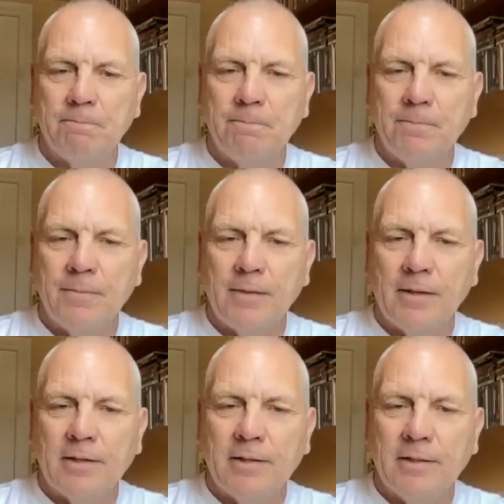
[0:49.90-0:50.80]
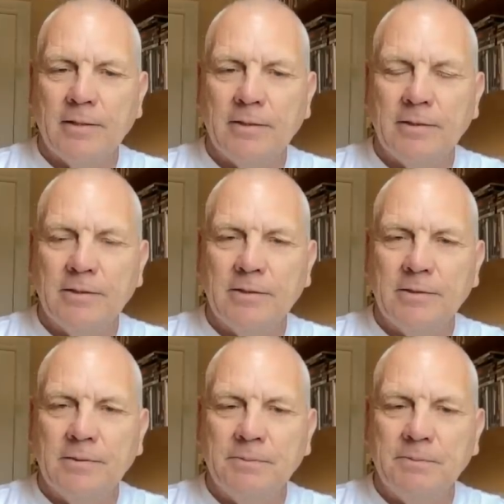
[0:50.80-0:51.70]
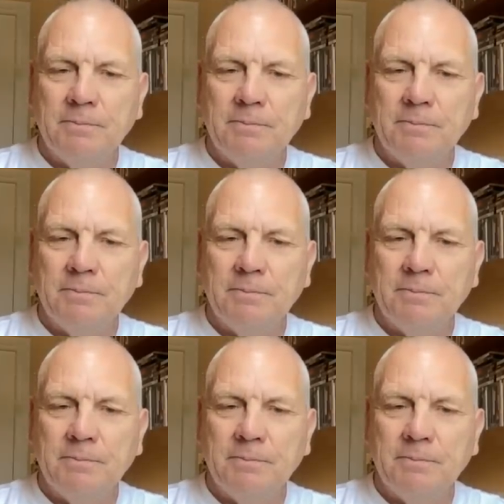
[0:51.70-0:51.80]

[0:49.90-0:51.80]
Nobody speaks.